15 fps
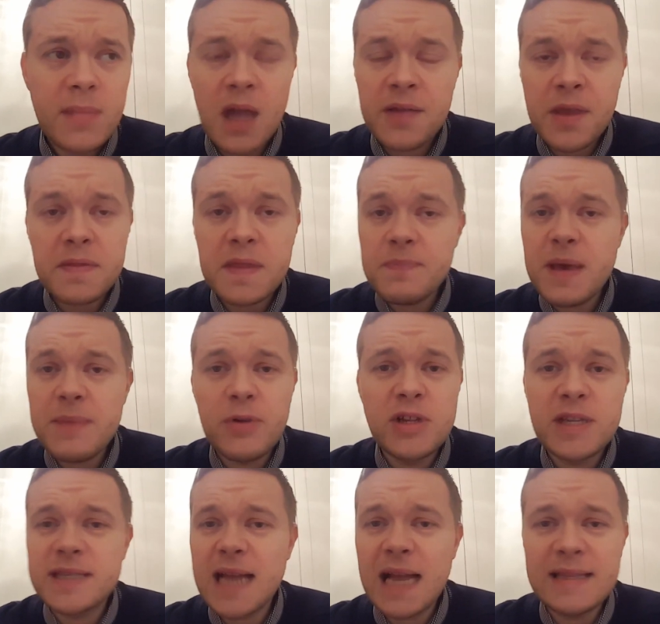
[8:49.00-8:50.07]
I don't think people
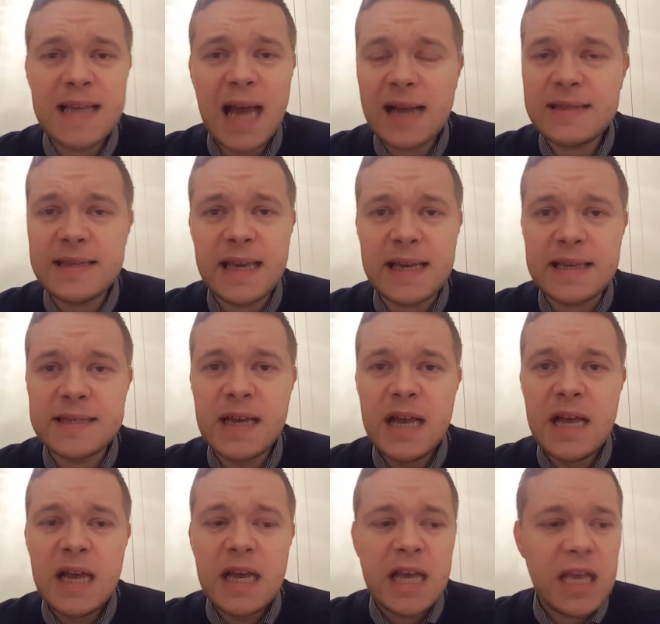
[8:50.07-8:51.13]
understand tactics.
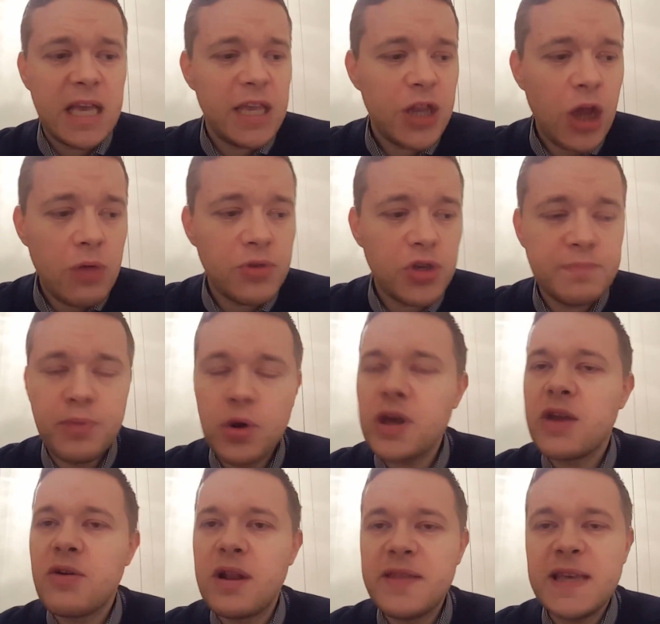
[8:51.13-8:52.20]
You don't just
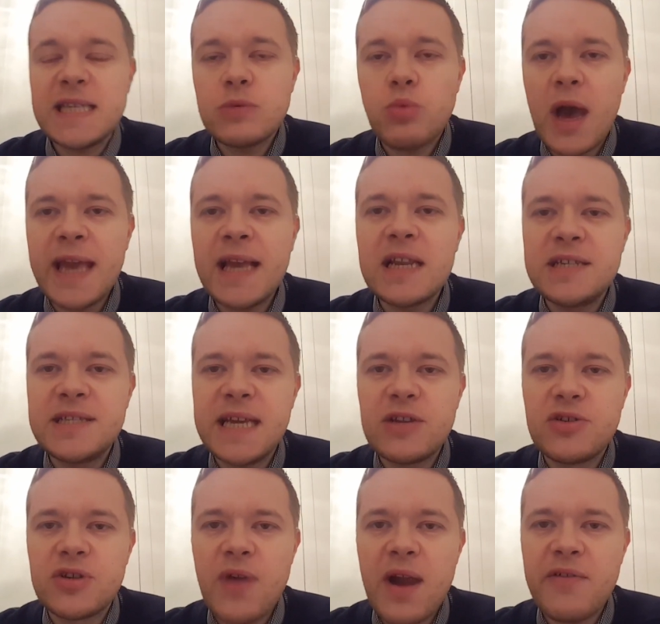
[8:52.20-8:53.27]
put your... This is what England did
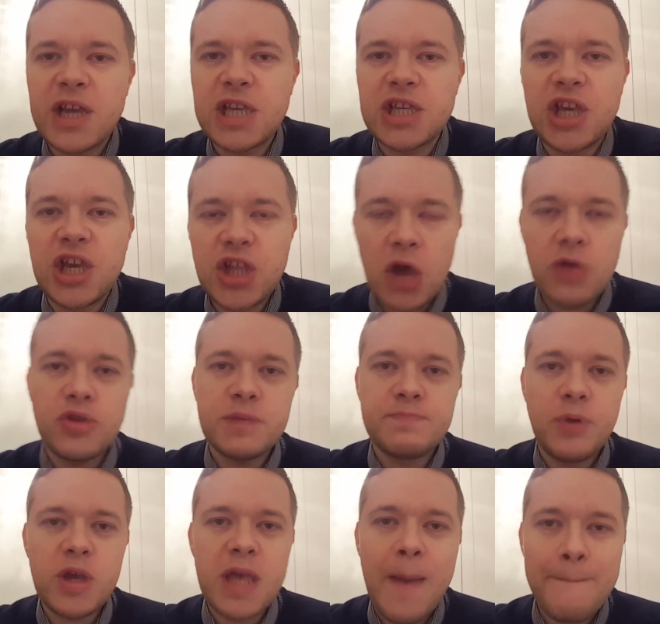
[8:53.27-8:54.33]
under Ericsson. You don't just
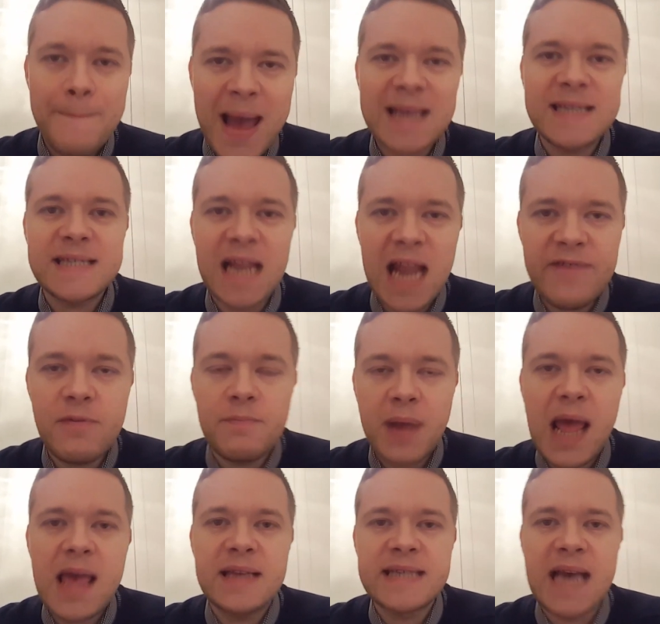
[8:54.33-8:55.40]
put your best 11
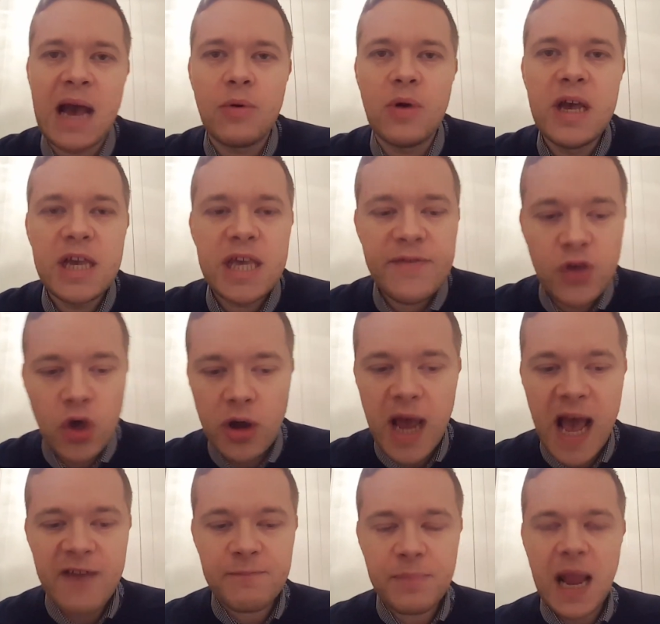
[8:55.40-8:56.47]
players out. You've got to
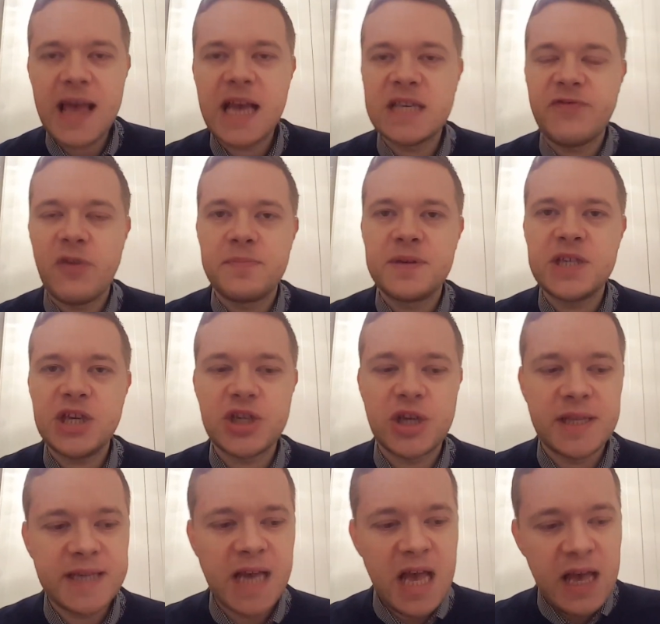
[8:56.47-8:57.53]
have players for
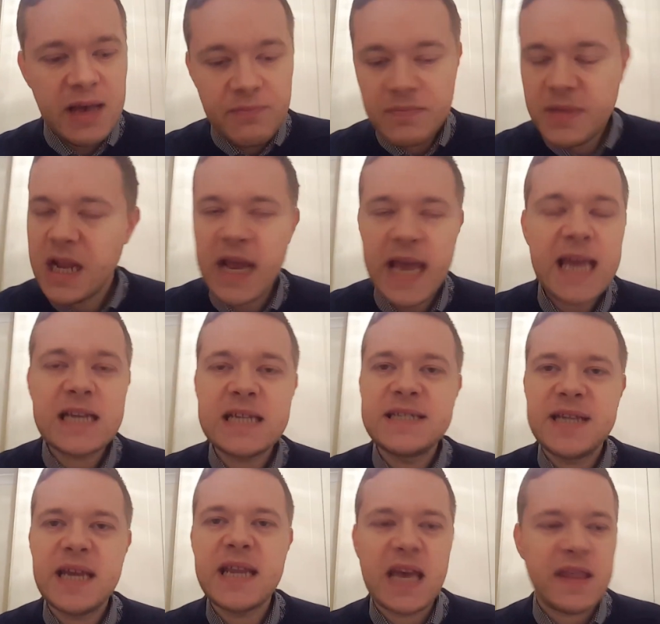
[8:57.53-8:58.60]
positions.
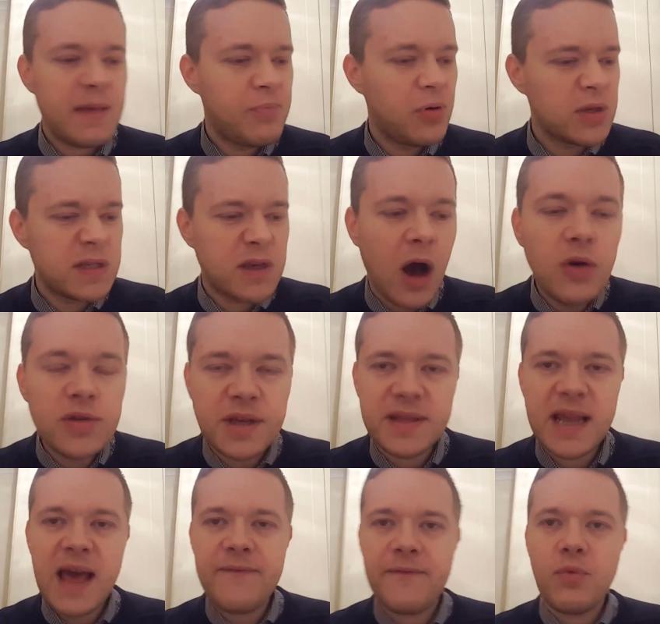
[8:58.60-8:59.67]
England did it. They put Scholes on
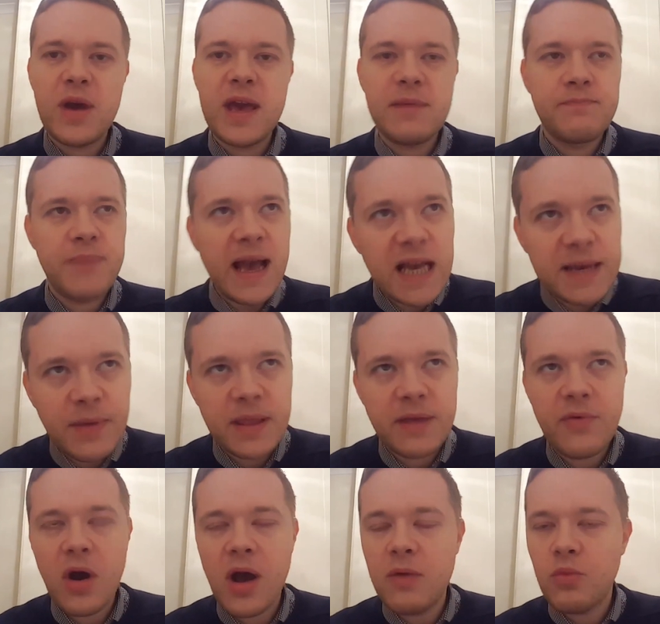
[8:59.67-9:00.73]
the left wing, Beckham on the
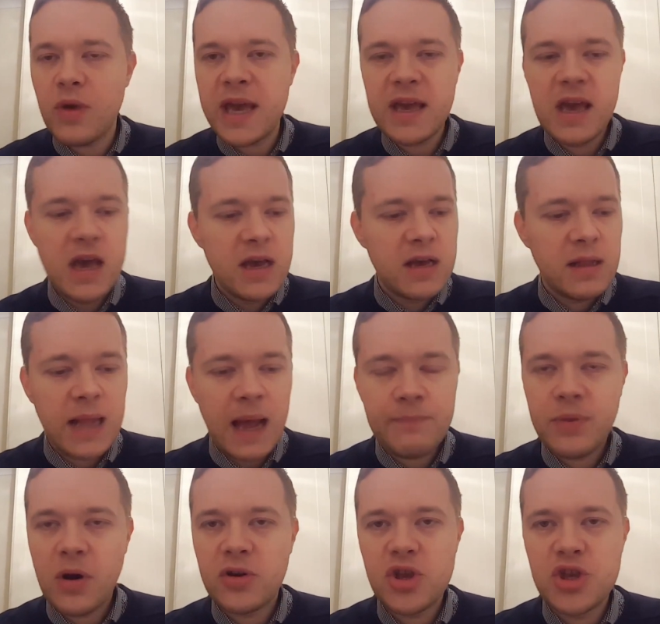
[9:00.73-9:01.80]
right wing,
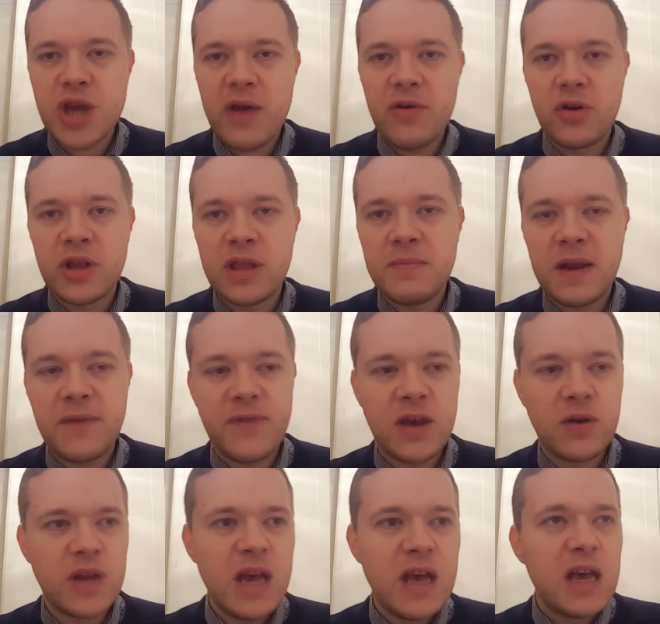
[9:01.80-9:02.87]
Lampard and Gerrard in the
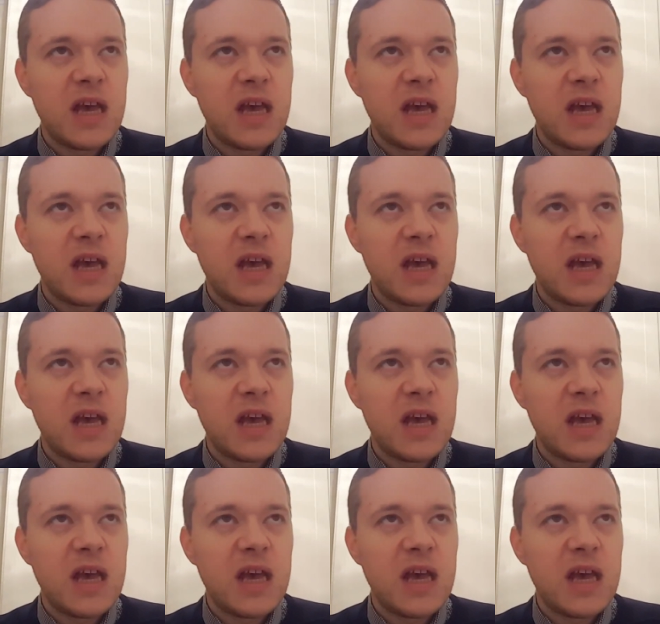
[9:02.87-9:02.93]
midfield.